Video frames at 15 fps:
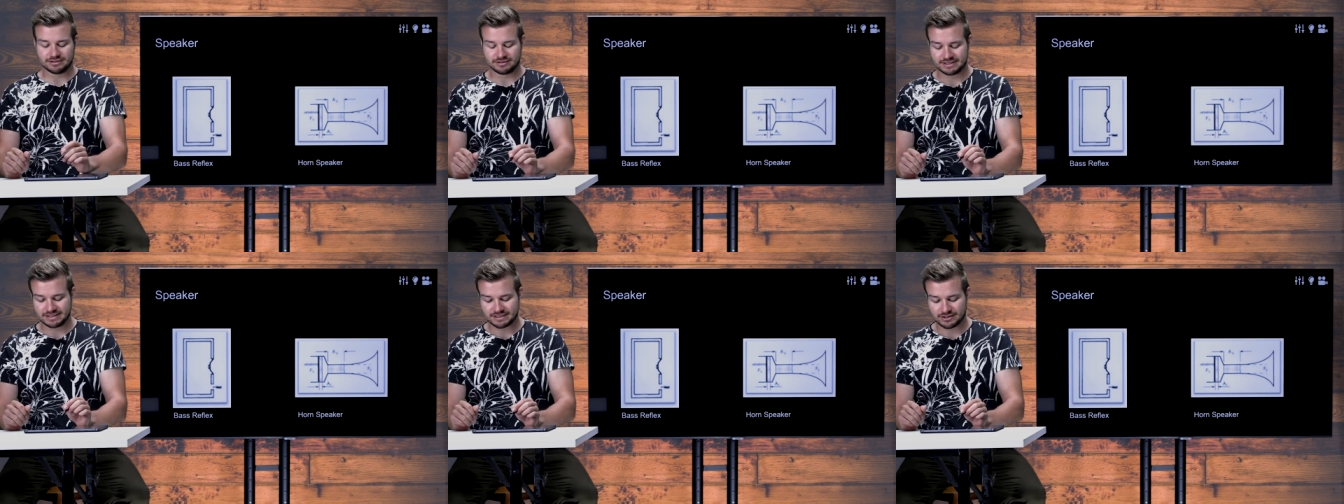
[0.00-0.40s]

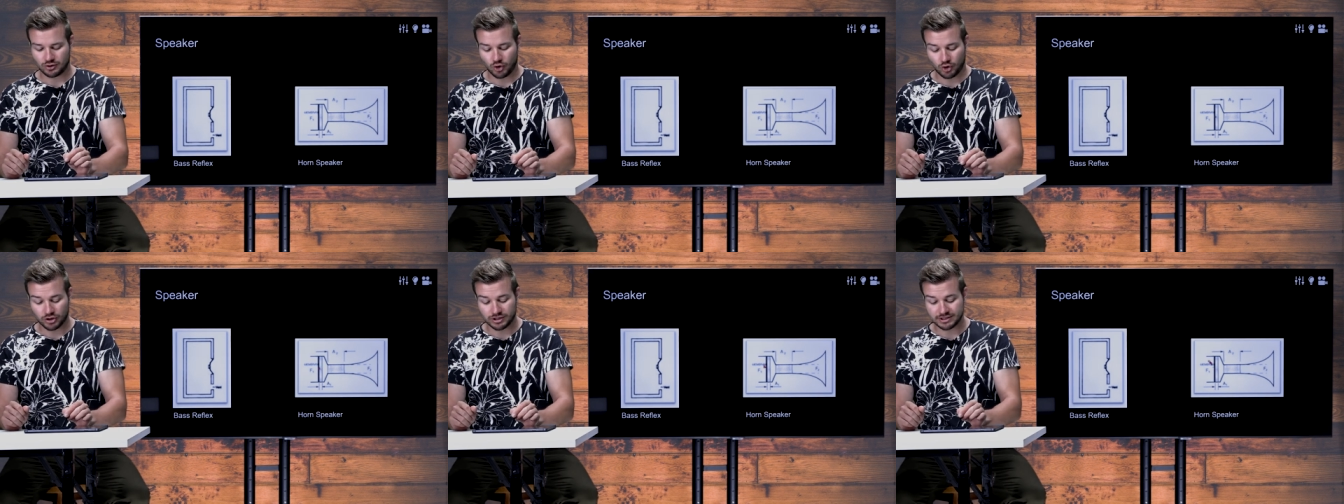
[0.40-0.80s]
So these
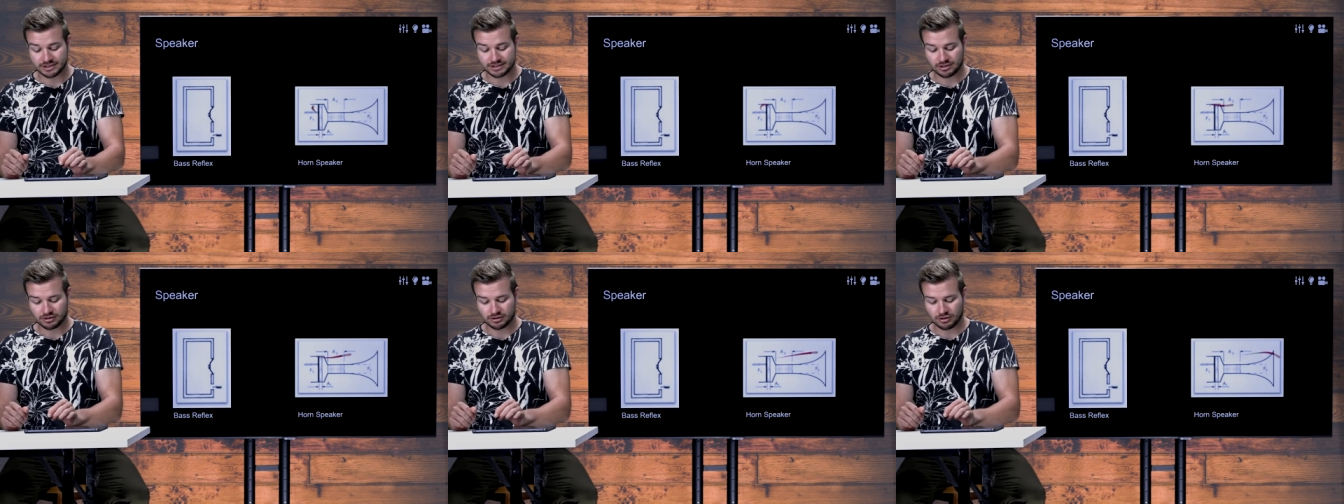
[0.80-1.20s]

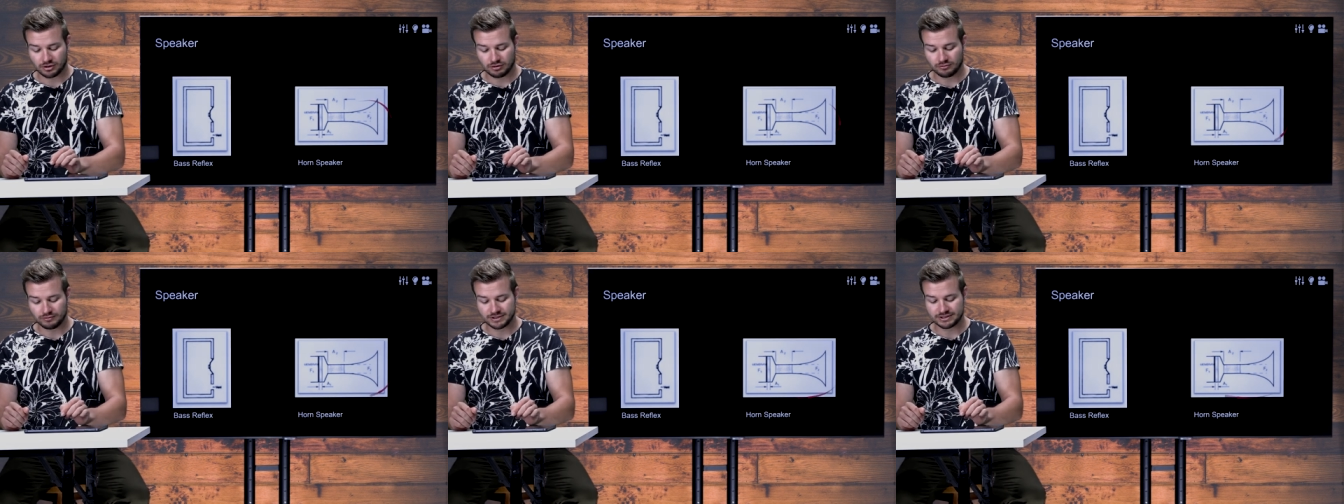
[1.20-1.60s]
horns are
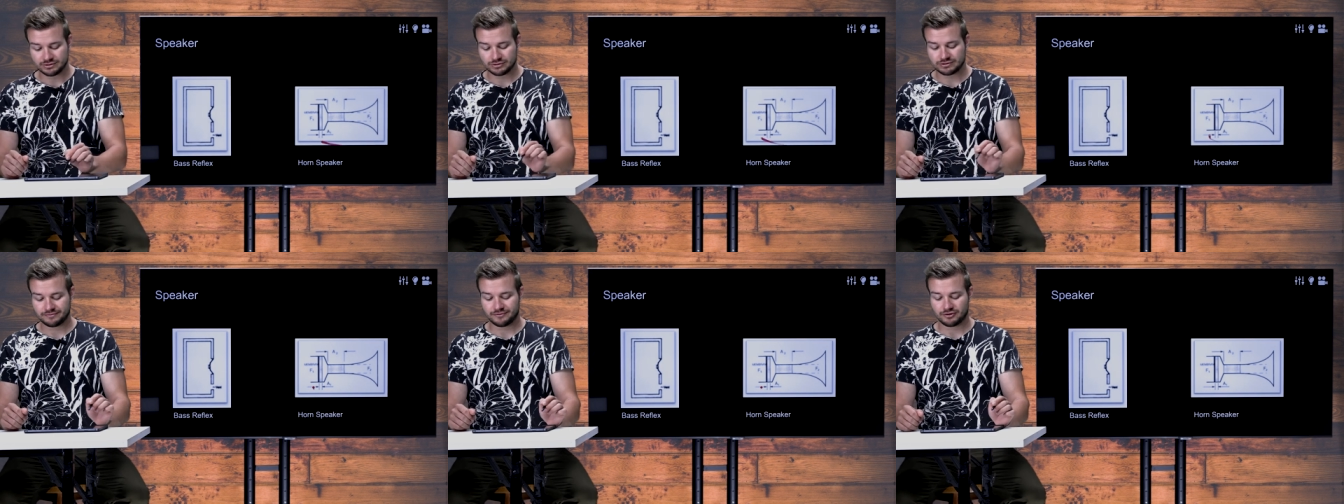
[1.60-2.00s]
always
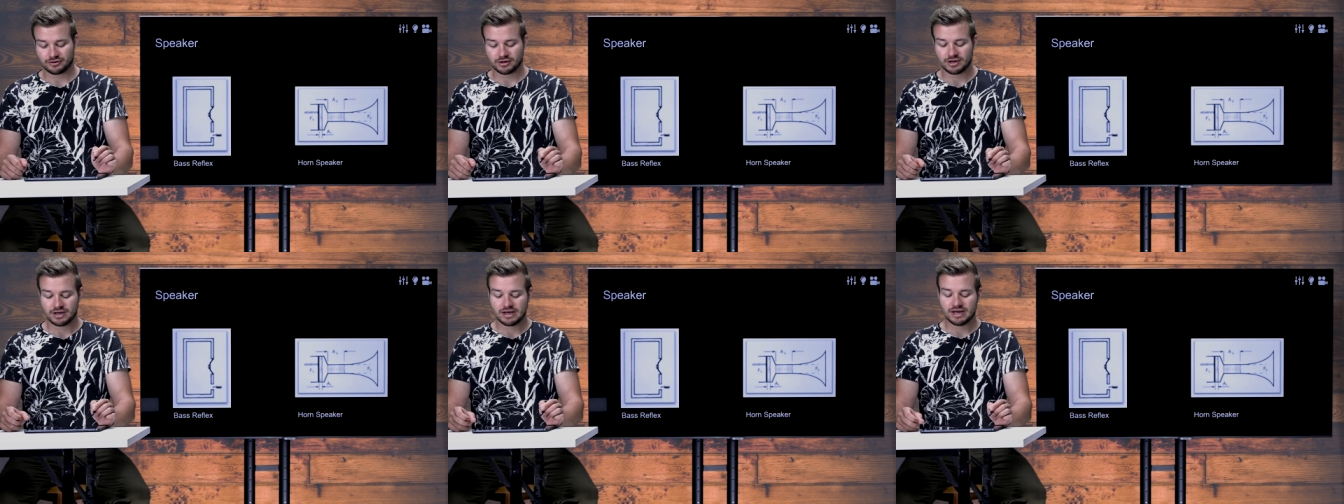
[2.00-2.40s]
used
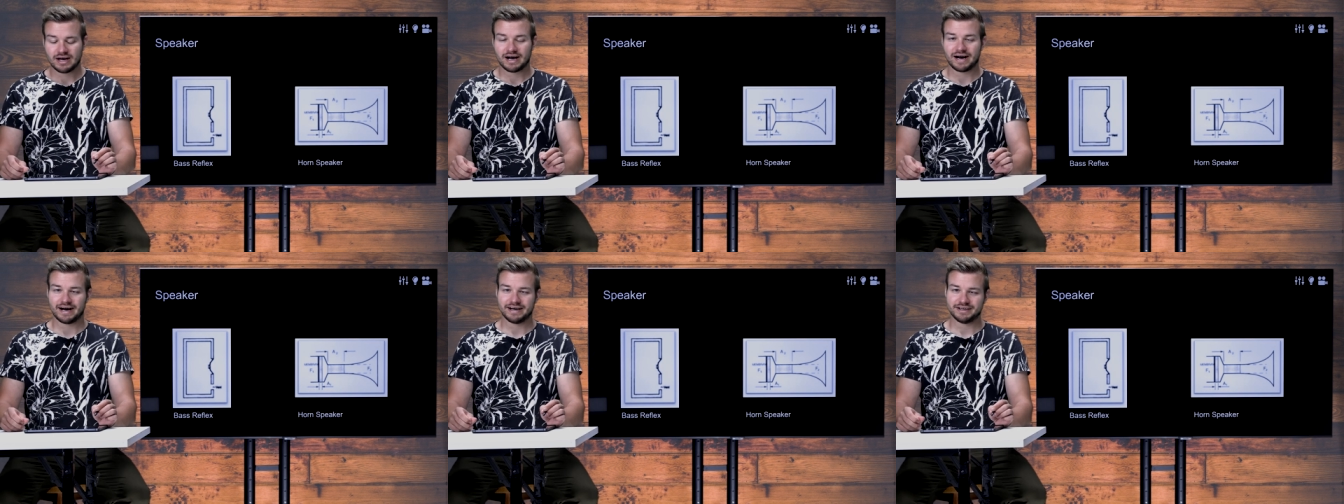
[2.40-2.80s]
for
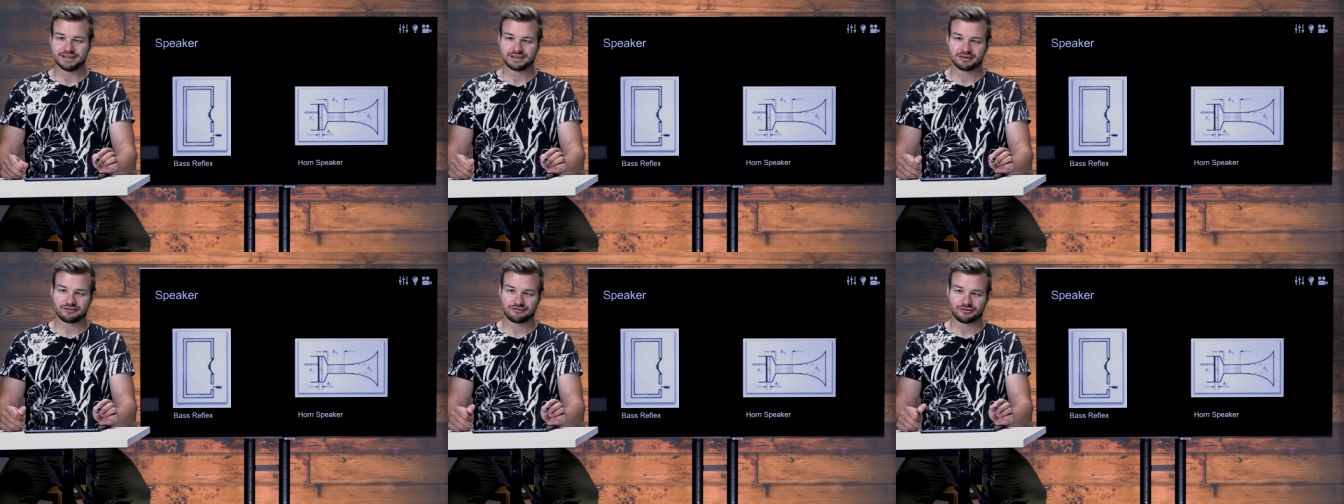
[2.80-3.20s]

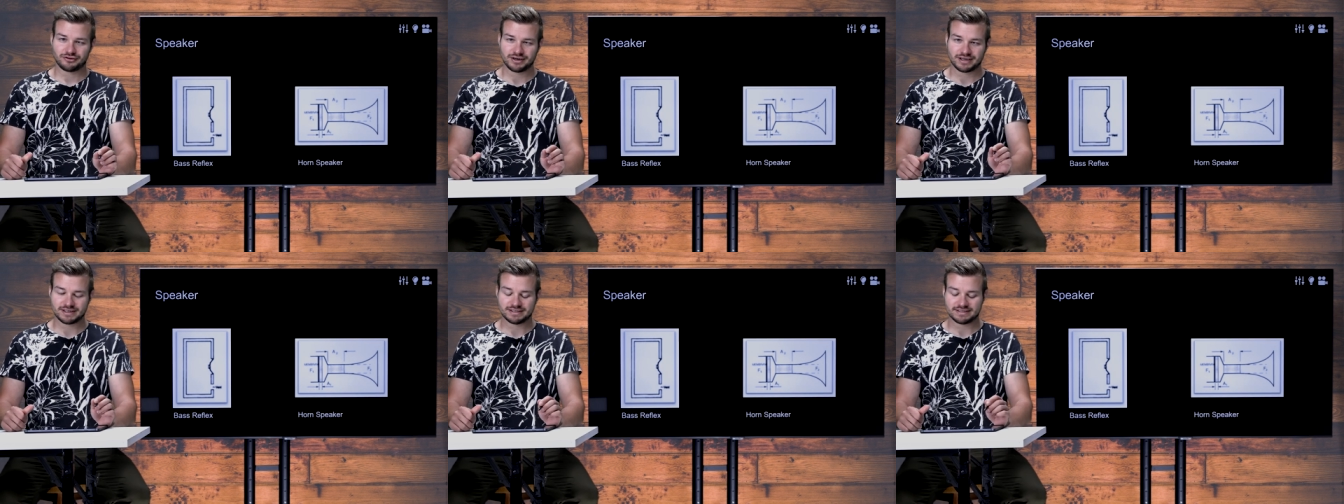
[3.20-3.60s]
higher
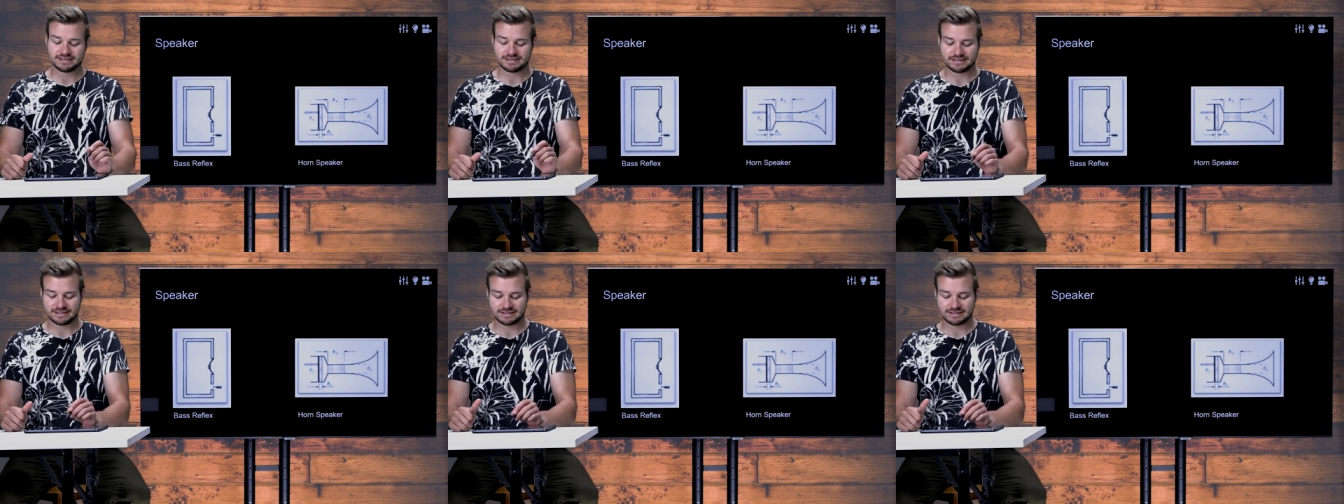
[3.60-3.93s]
frequencies.